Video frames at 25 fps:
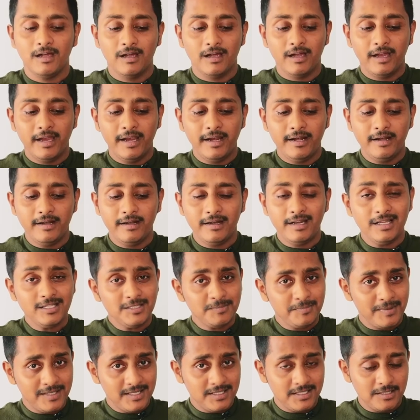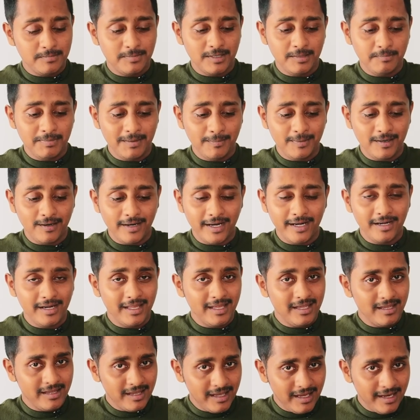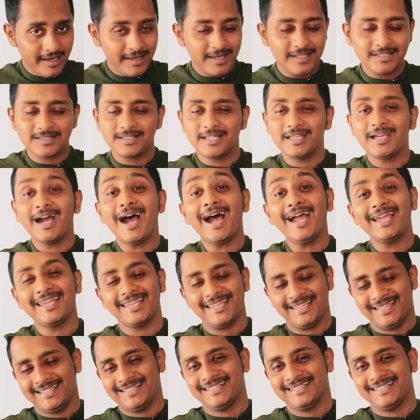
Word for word: Indispensable, people write D E, it is D I.